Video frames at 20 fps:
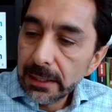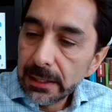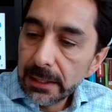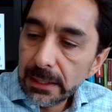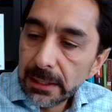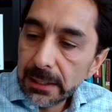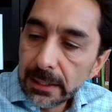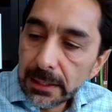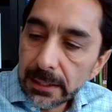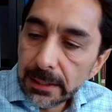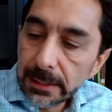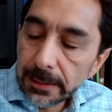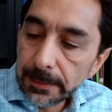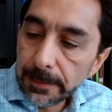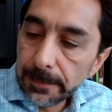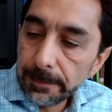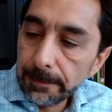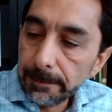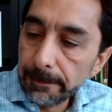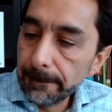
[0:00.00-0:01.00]

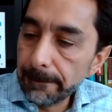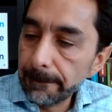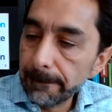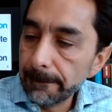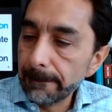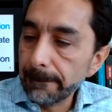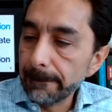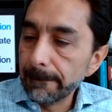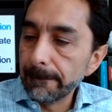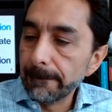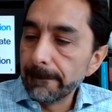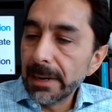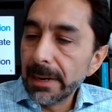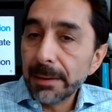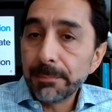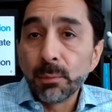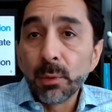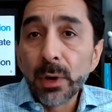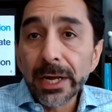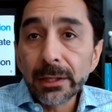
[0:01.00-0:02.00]

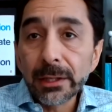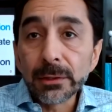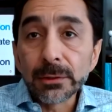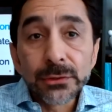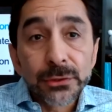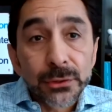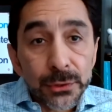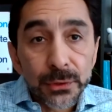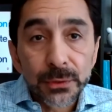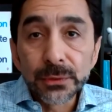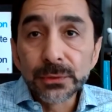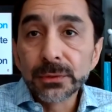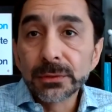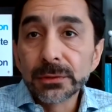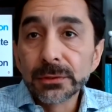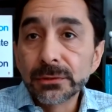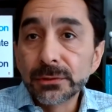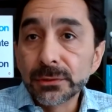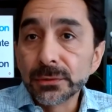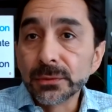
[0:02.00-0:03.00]
map well
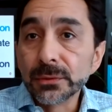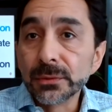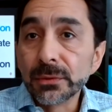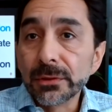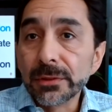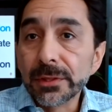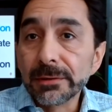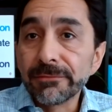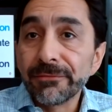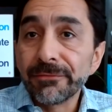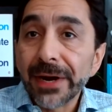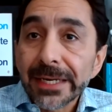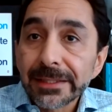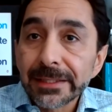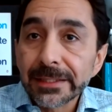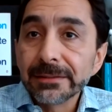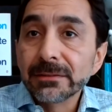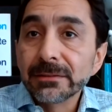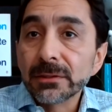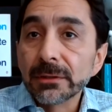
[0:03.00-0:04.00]
onto the
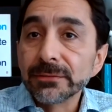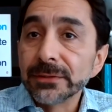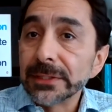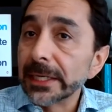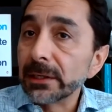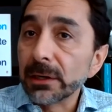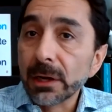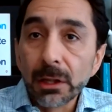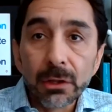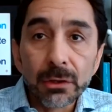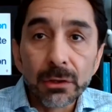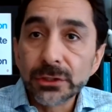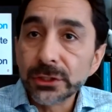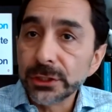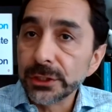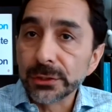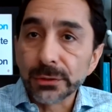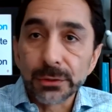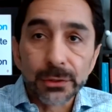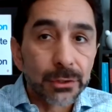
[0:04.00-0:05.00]
findings of
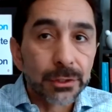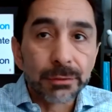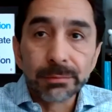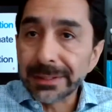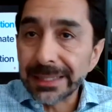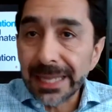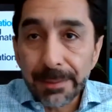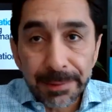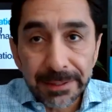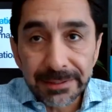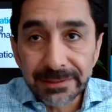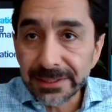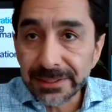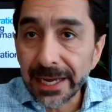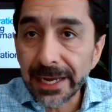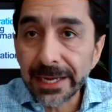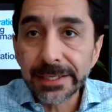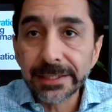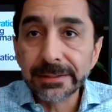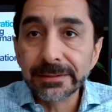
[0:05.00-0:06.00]
psychology or climate
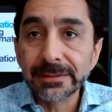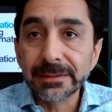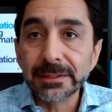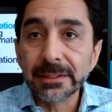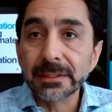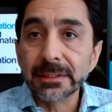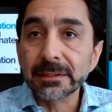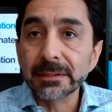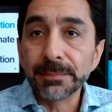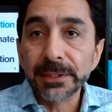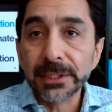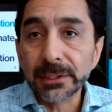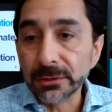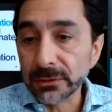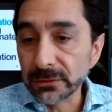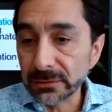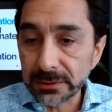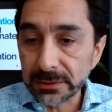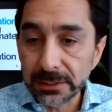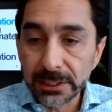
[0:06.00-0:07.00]
science
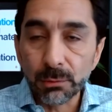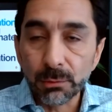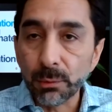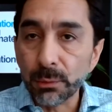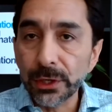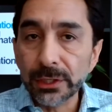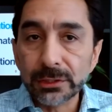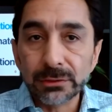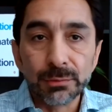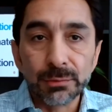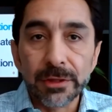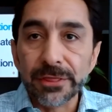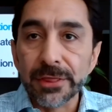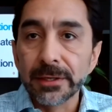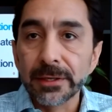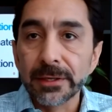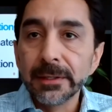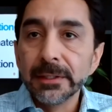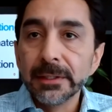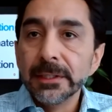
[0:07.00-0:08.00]
because it works with
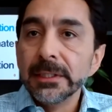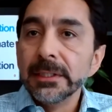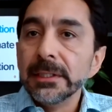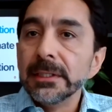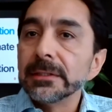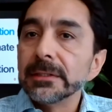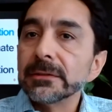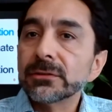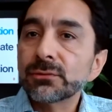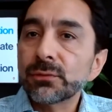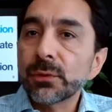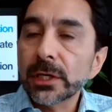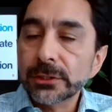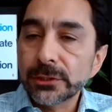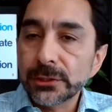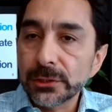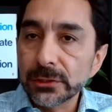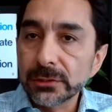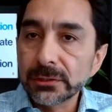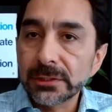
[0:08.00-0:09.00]

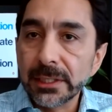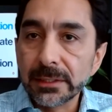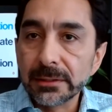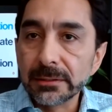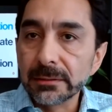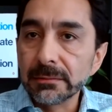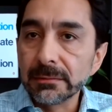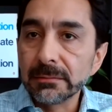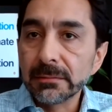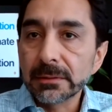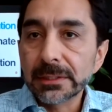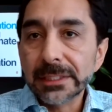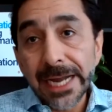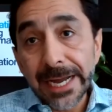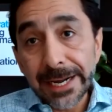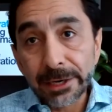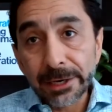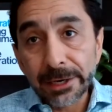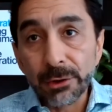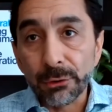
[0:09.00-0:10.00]
structures and
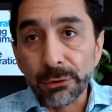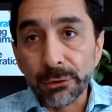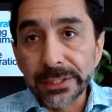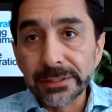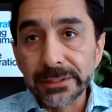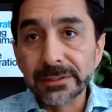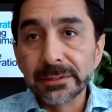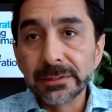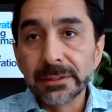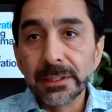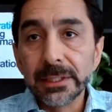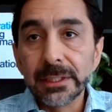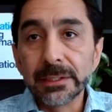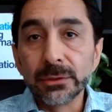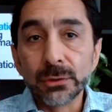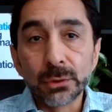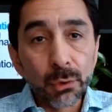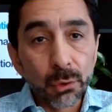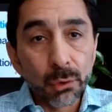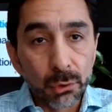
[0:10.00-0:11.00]
categories
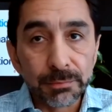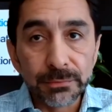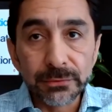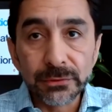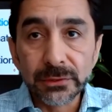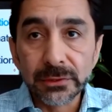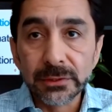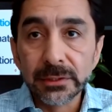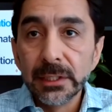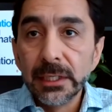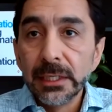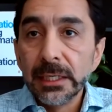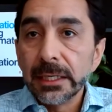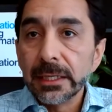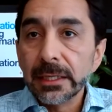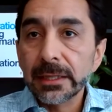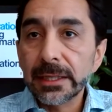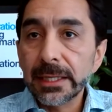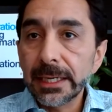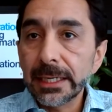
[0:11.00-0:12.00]
and norms
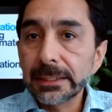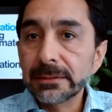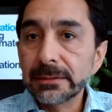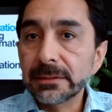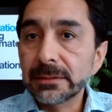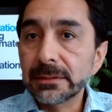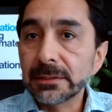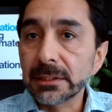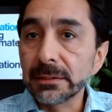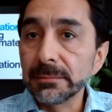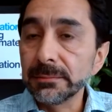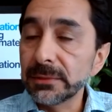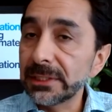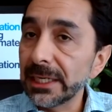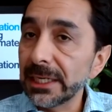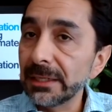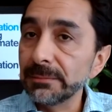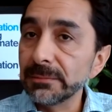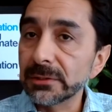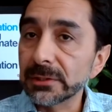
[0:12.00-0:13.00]
that
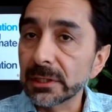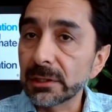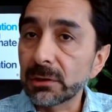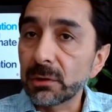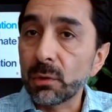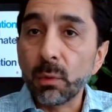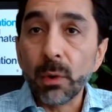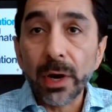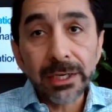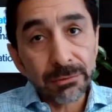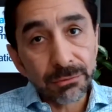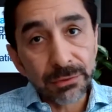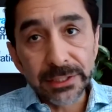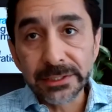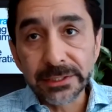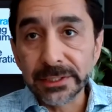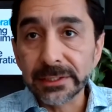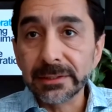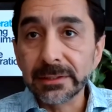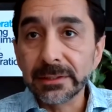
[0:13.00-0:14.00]
sometimes are quite
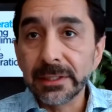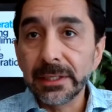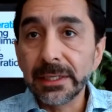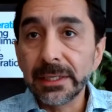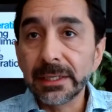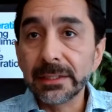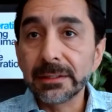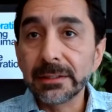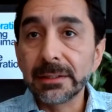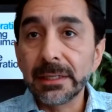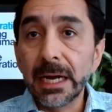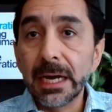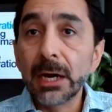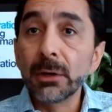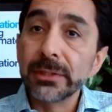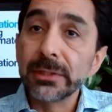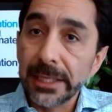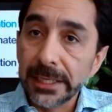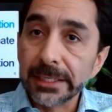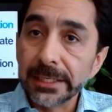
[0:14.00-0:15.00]
rigid and
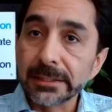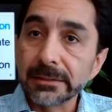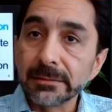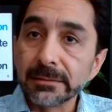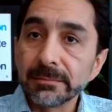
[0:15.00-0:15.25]
outdated,